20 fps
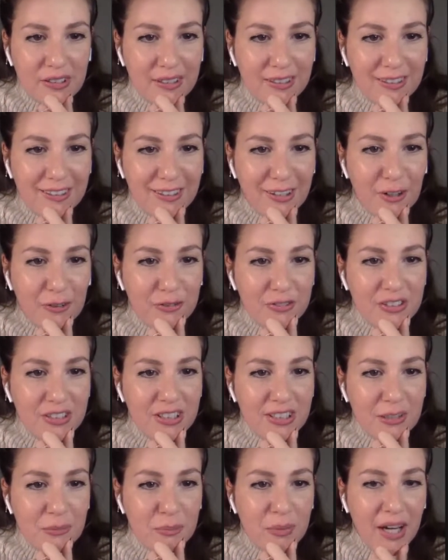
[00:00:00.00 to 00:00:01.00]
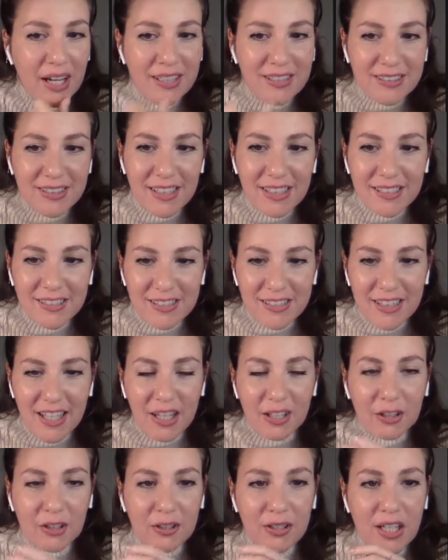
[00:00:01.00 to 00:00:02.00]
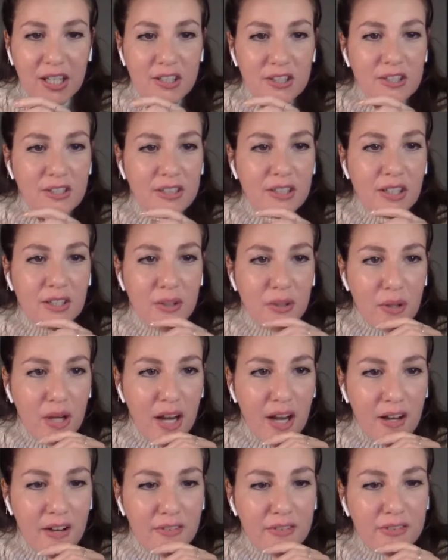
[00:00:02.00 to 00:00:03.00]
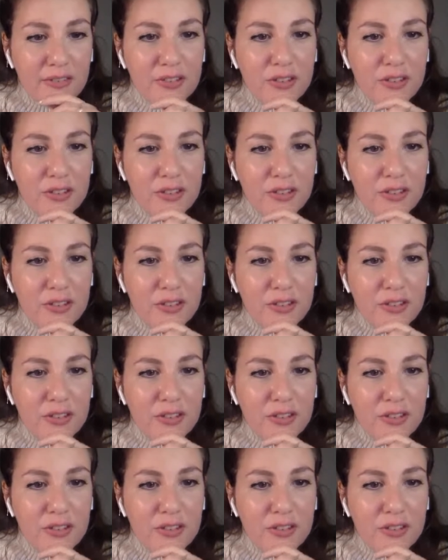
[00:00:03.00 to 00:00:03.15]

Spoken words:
of the bad internet connection that you have.